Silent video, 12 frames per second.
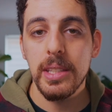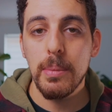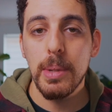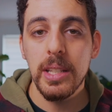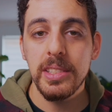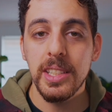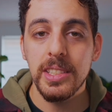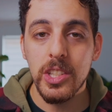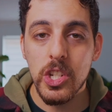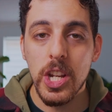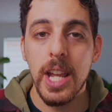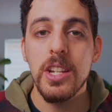the ability to
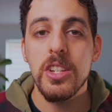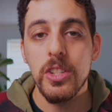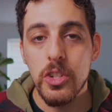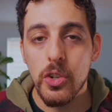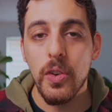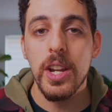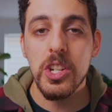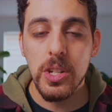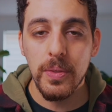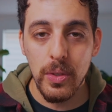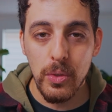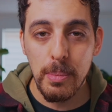change the duration
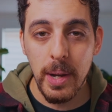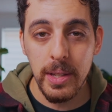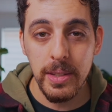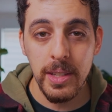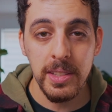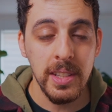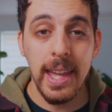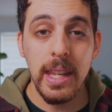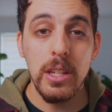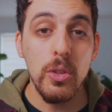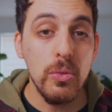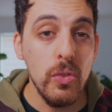of the reminders, and then
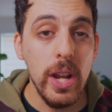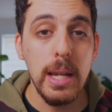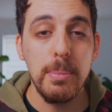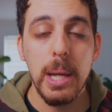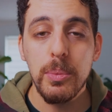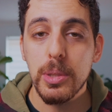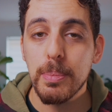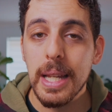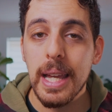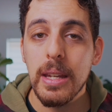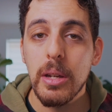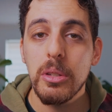you'd really be able to
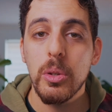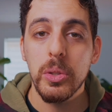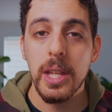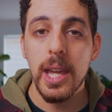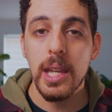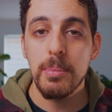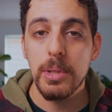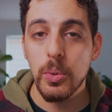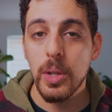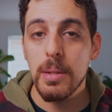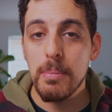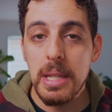plan out your day
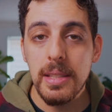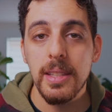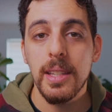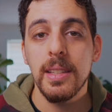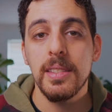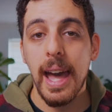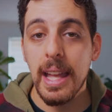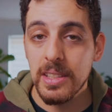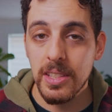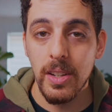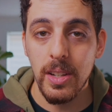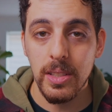between meetings and
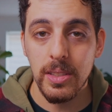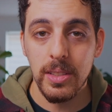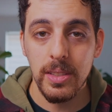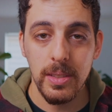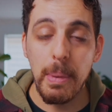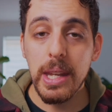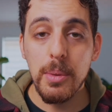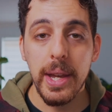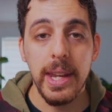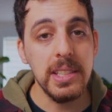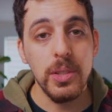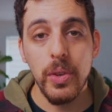tasks. But anyway,
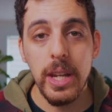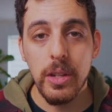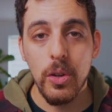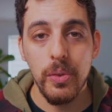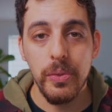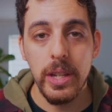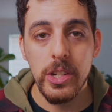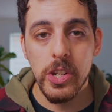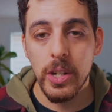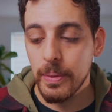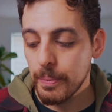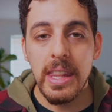that's a really cool
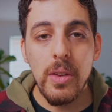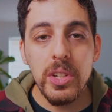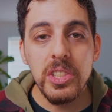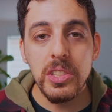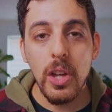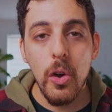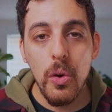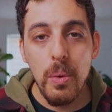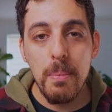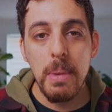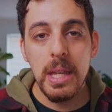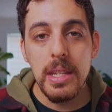feature. And there are so
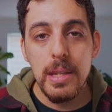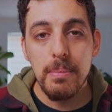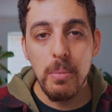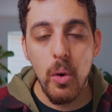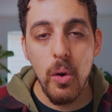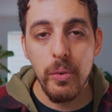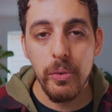many more